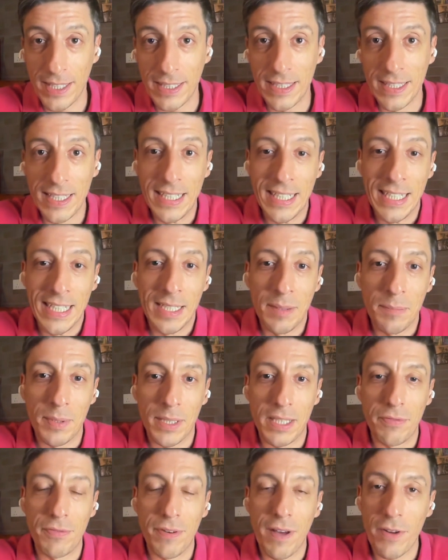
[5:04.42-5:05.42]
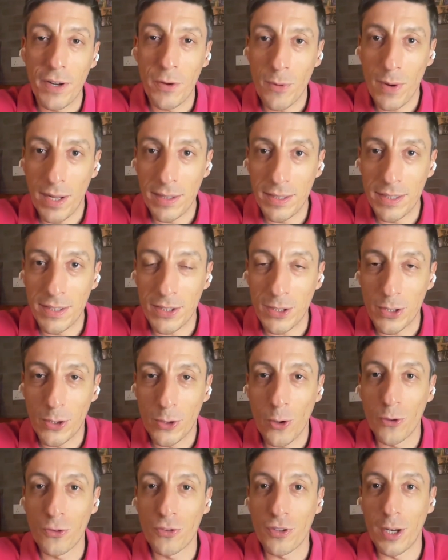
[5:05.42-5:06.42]
right? But if everyone
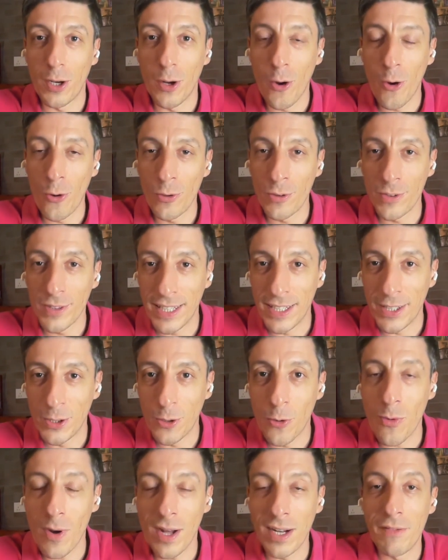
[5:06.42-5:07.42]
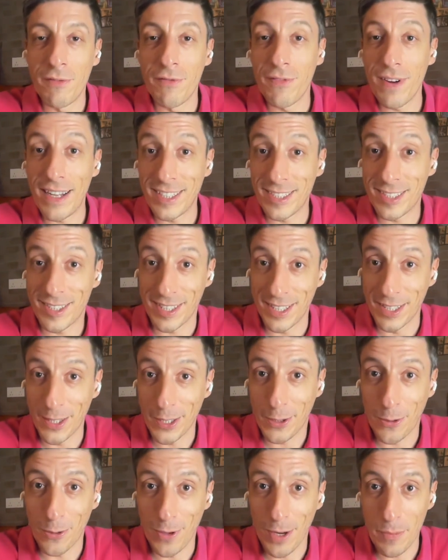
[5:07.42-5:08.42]
goes alone, then no one invests in
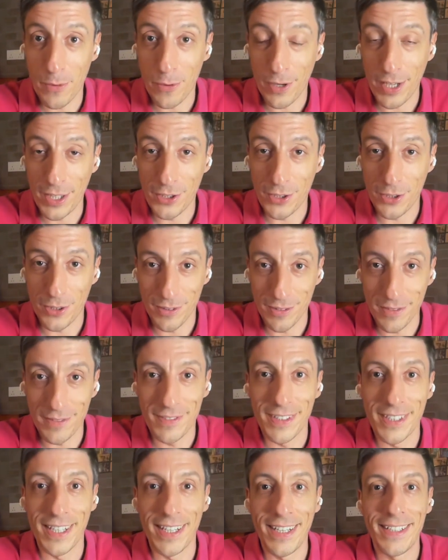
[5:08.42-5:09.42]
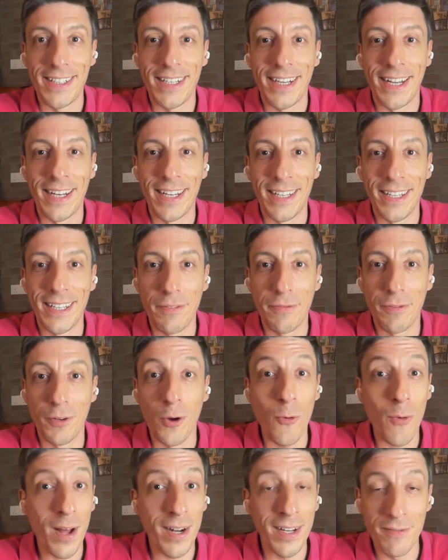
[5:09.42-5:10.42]
the collaboration. Yeah. And if
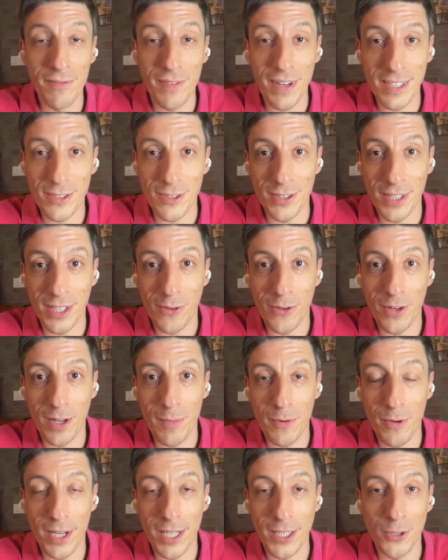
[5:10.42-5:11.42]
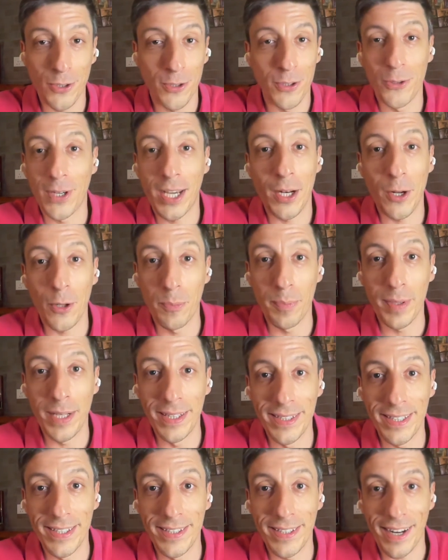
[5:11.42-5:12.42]
no one invests in the collaboration, you cannot
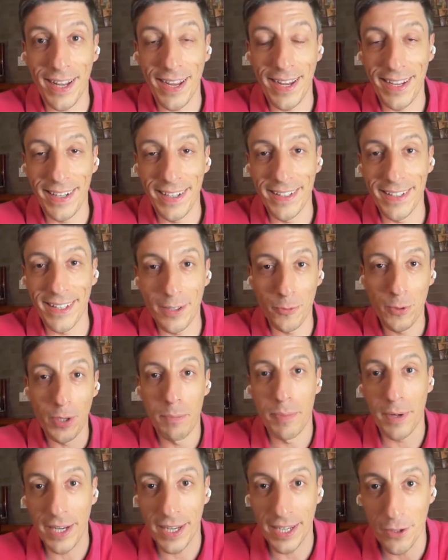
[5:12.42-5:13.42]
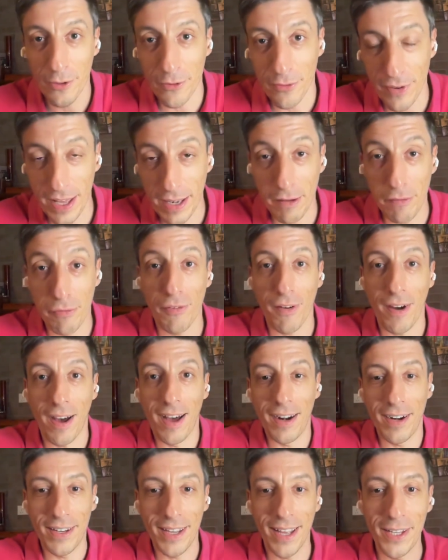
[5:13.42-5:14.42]
build a train that will bring you very
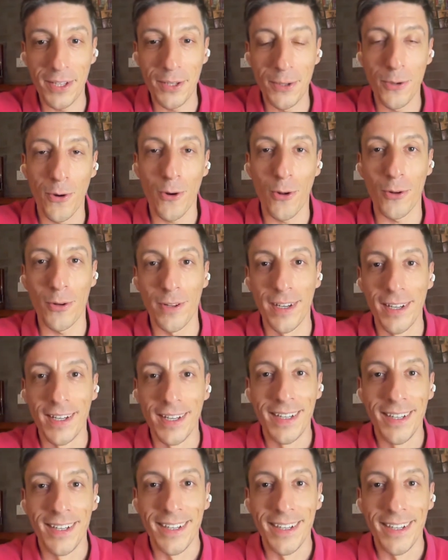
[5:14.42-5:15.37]
far. Yeah. You all